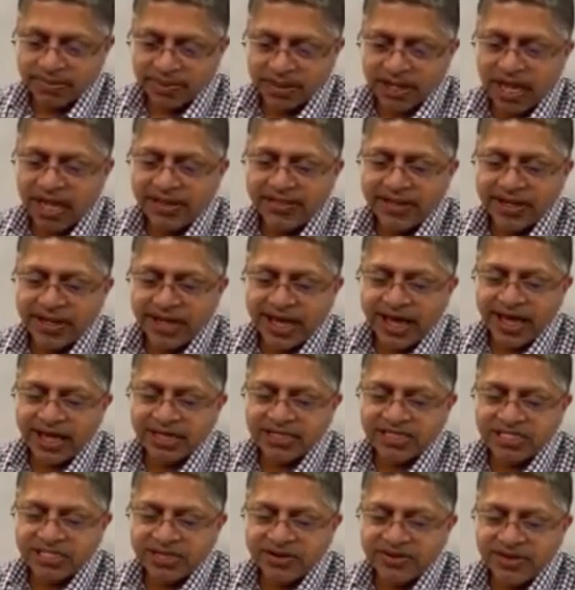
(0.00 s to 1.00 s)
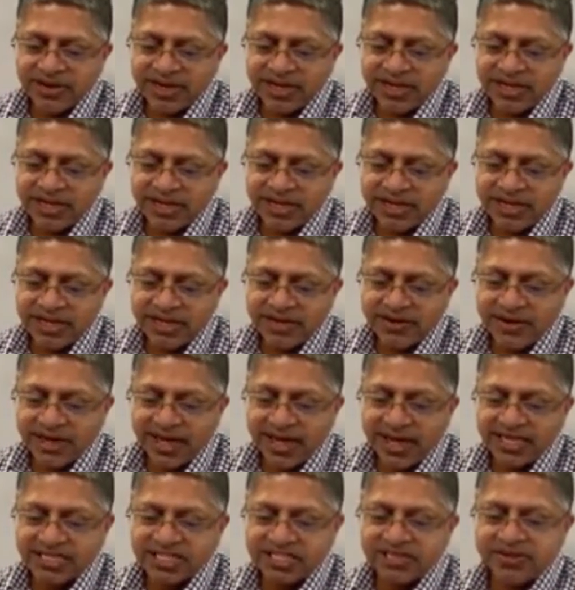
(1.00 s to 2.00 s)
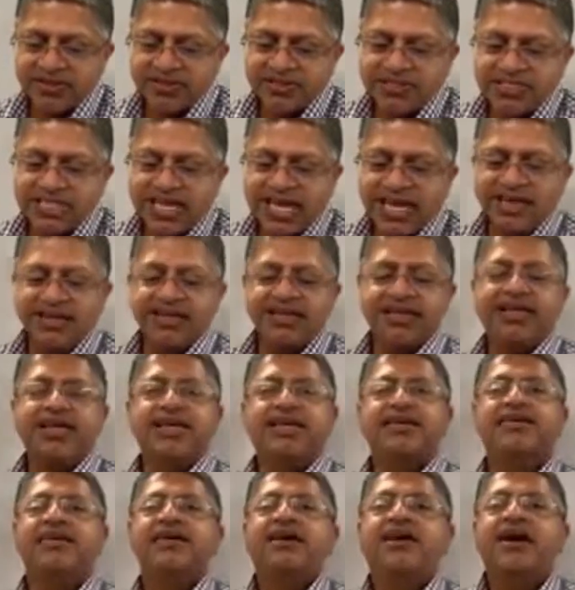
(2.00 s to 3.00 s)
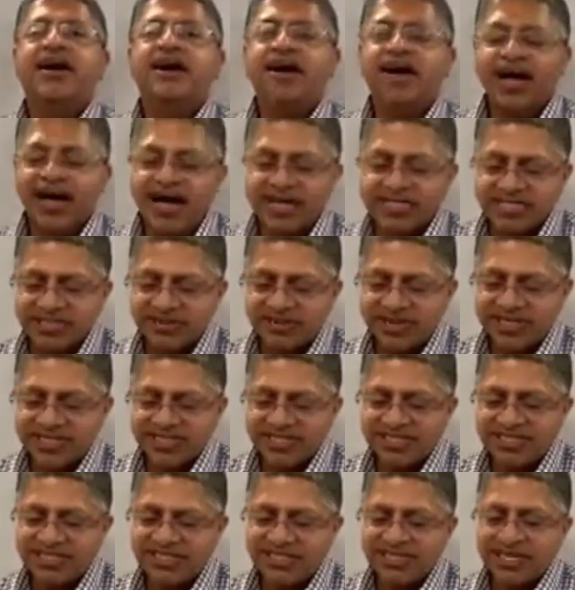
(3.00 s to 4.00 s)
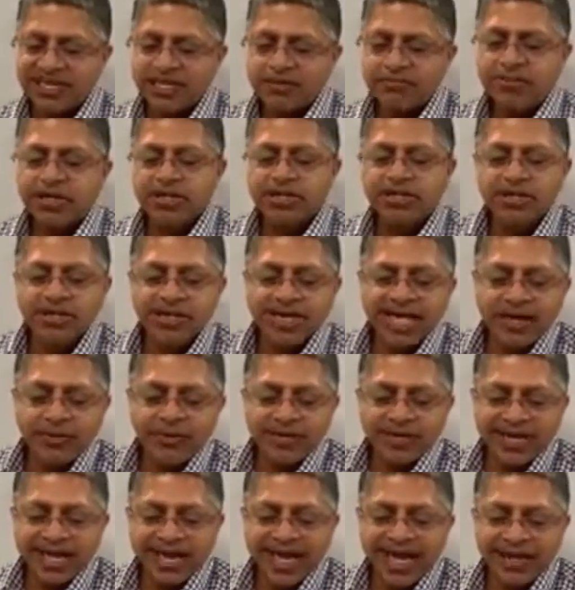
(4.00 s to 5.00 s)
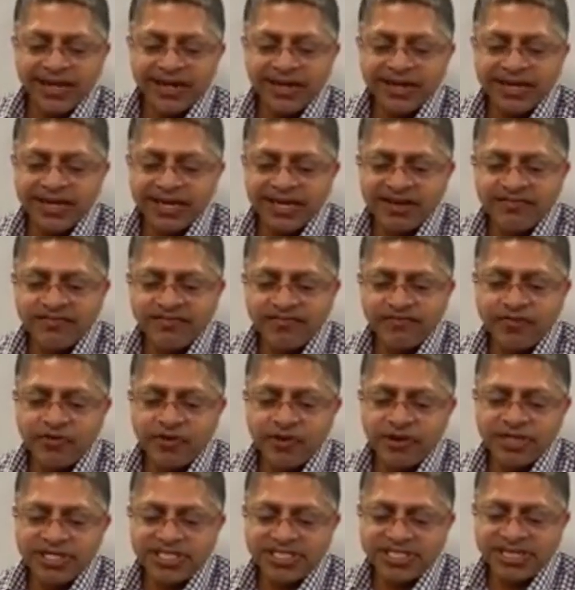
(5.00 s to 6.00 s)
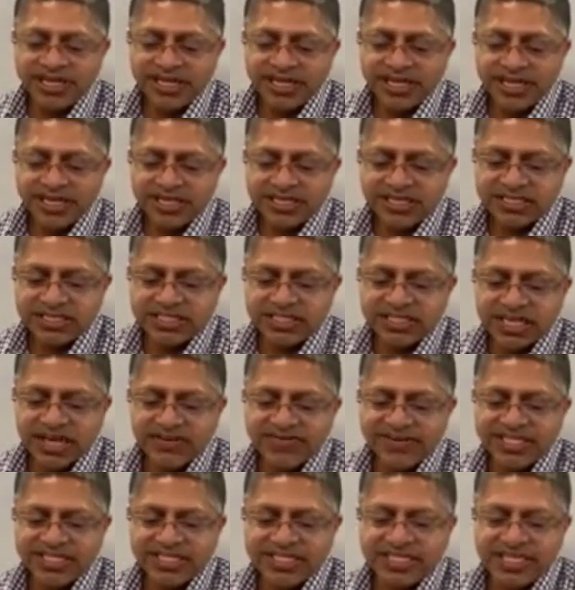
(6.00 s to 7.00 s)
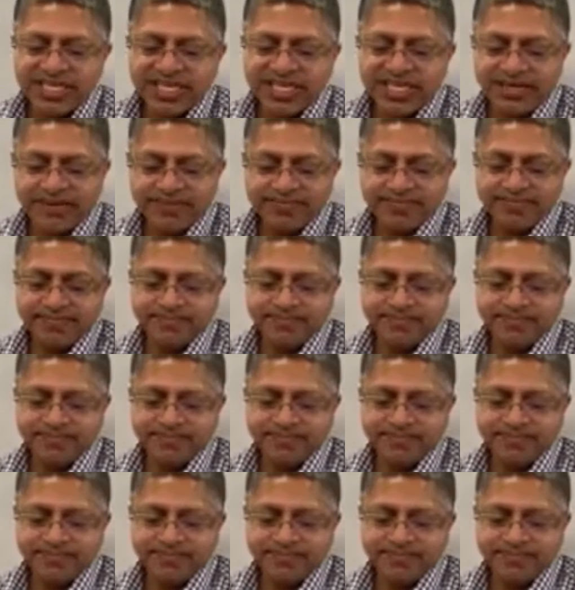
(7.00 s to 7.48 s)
And then Esther's taken the king Ahasuerus. But look at verse 17.